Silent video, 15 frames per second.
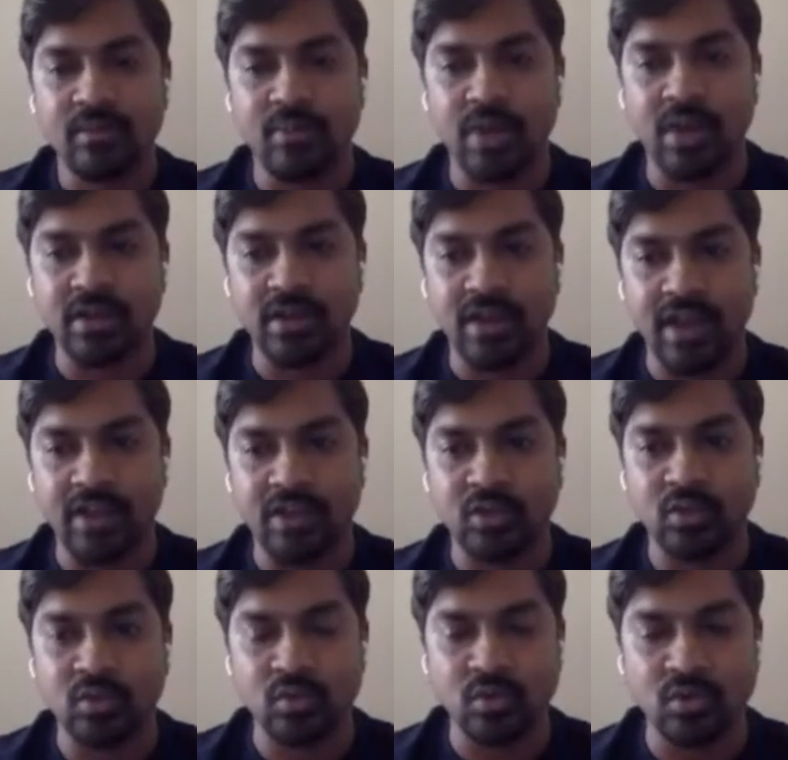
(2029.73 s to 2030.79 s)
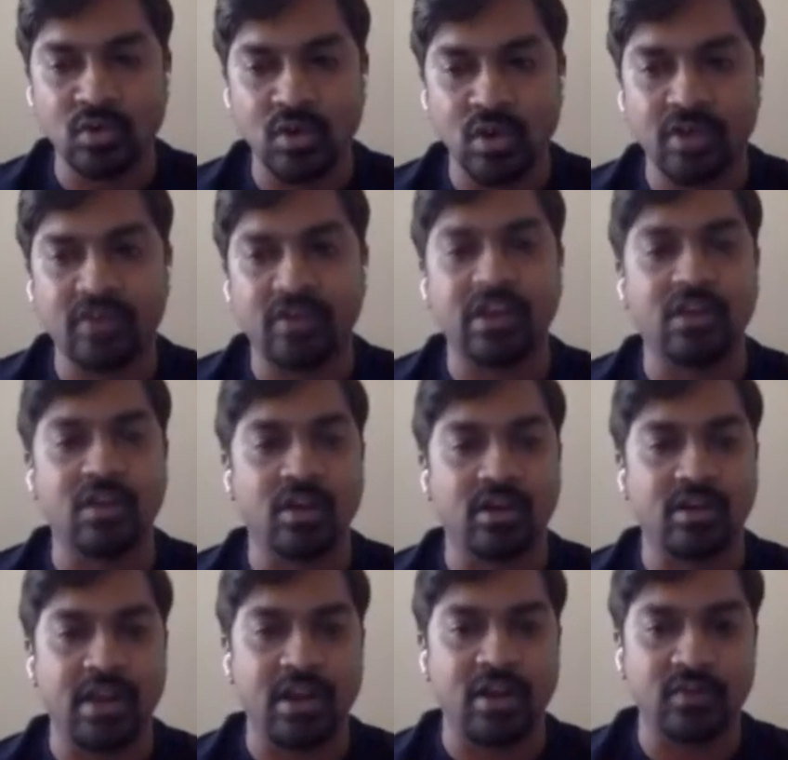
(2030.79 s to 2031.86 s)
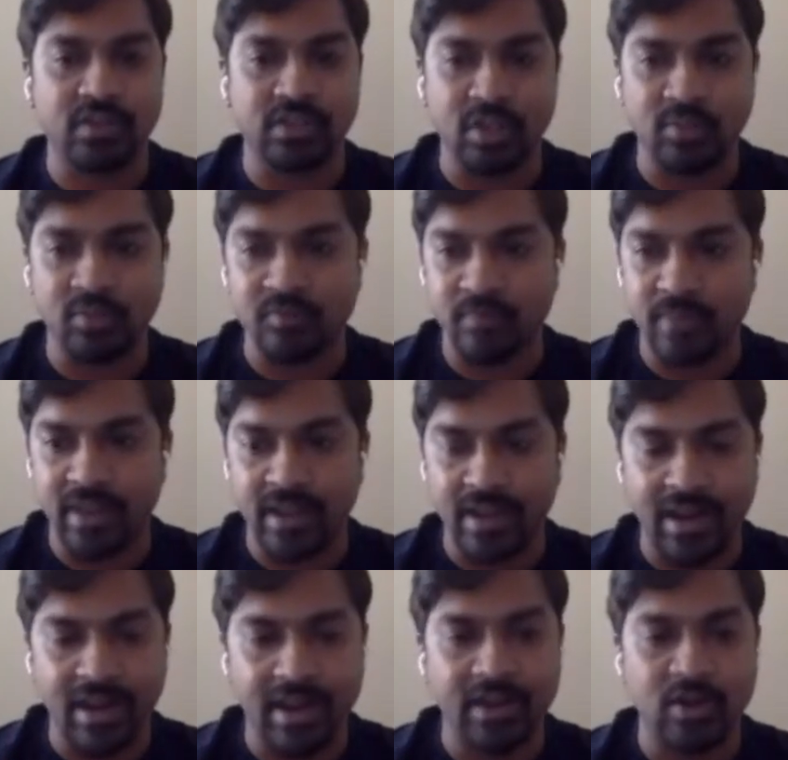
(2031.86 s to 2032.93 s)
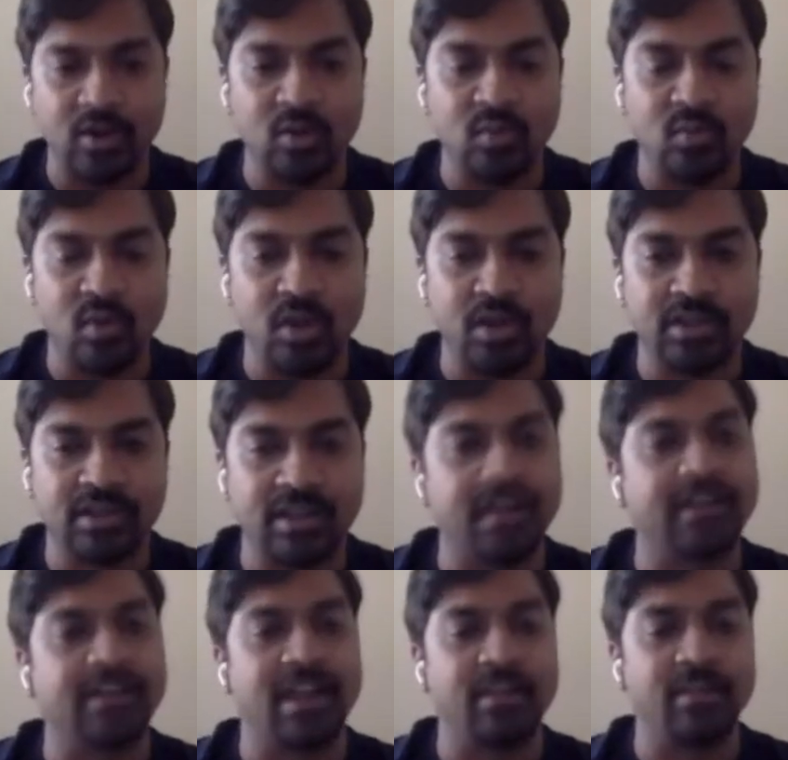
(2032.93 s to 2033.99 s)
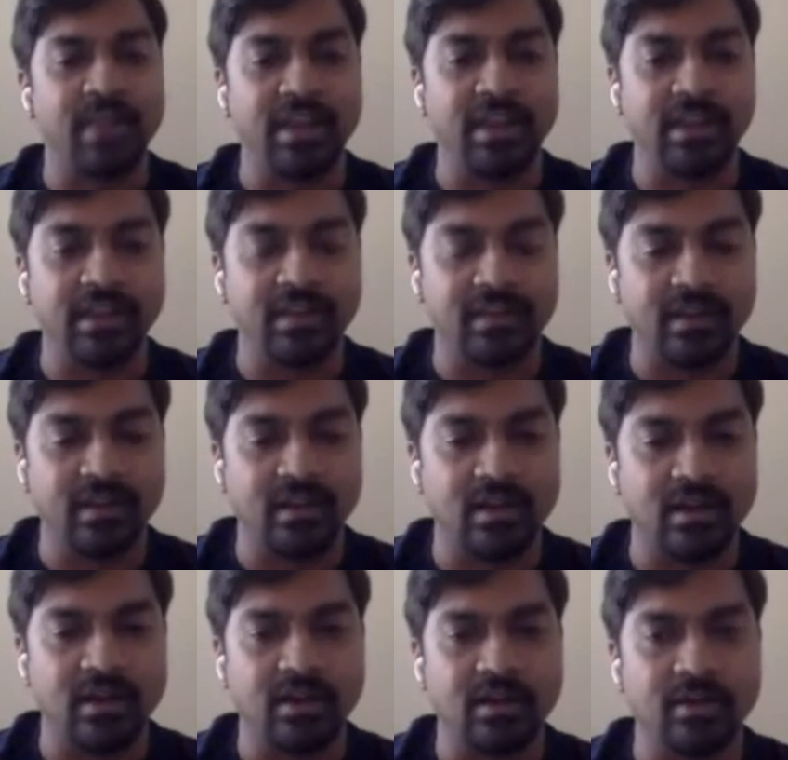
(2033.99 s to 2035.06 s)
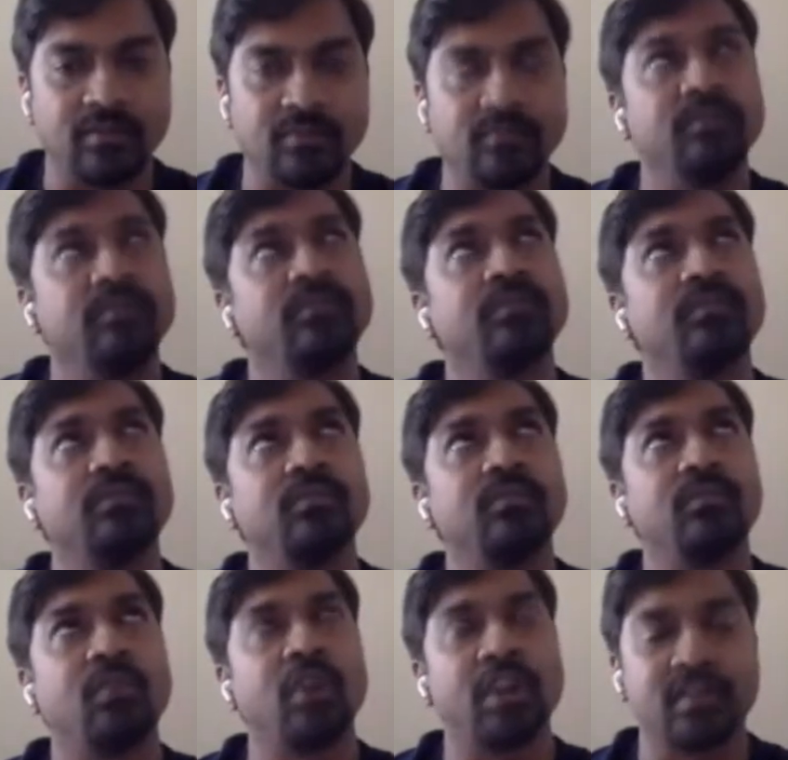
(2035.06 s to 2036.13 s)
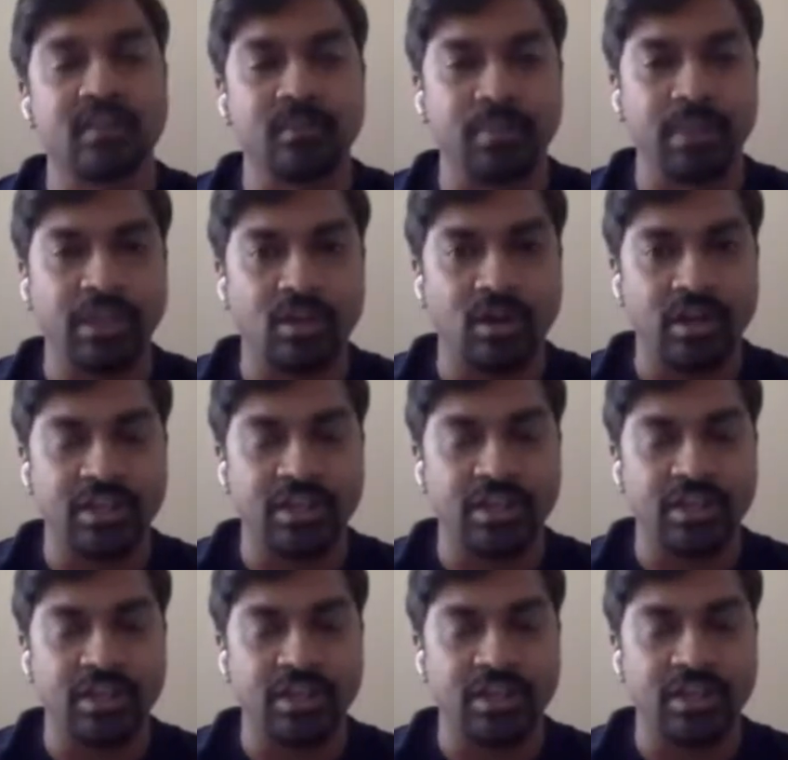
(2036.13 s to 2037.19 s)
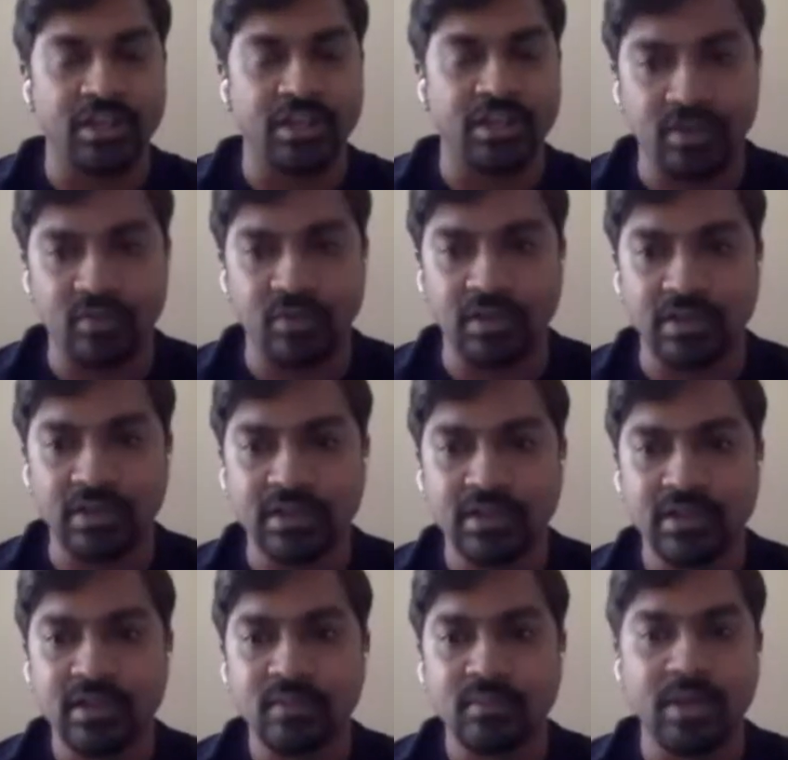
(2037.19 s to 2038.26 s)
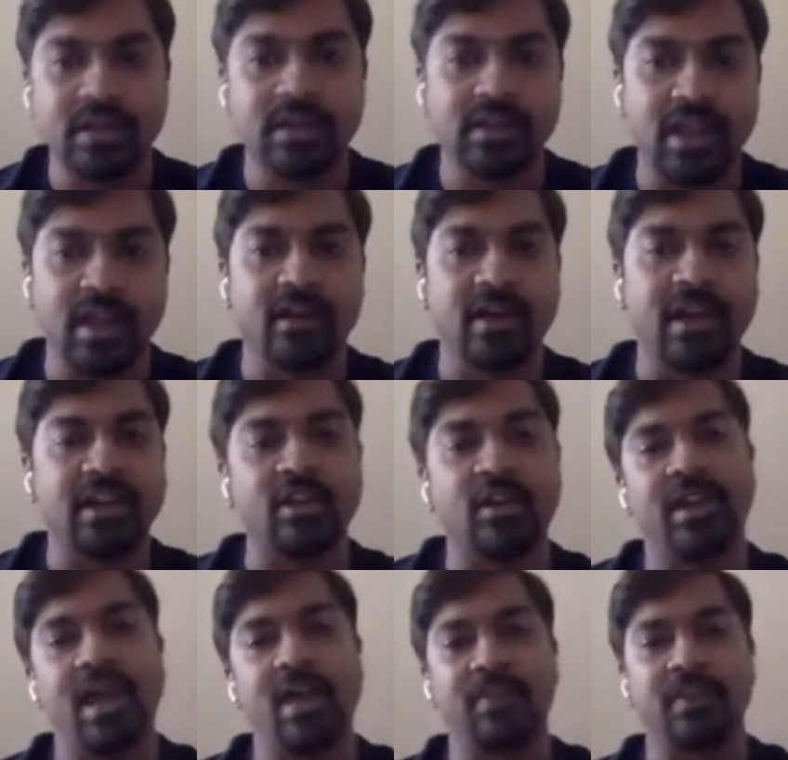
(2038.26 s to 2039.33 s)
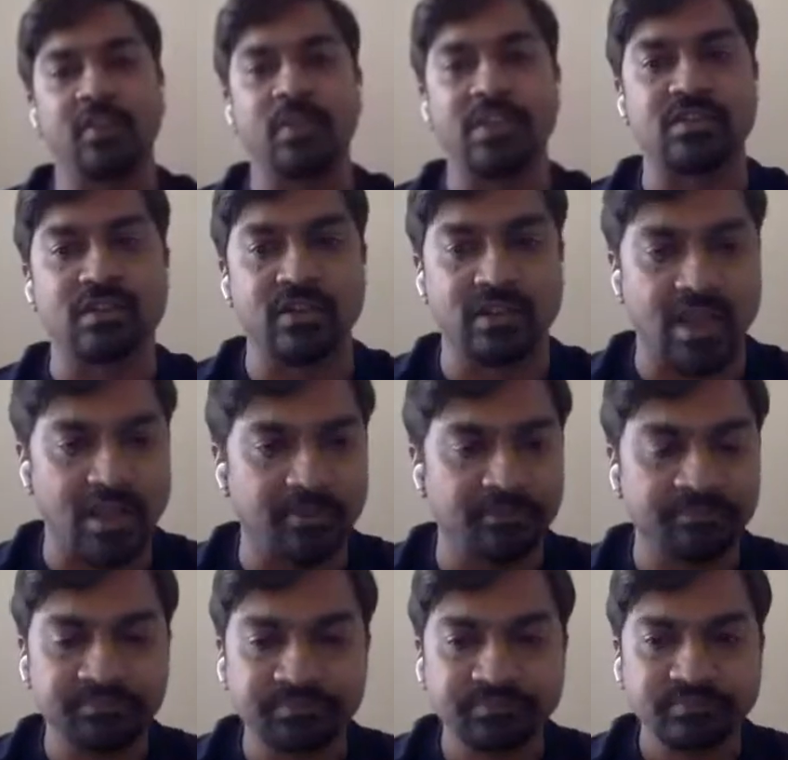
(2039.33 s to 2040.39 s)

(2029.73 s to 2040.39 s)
But I do not recall right off the top of my head on what that timeline is and uh, what is the periodic check interval. But yeah, right now it happens based on time.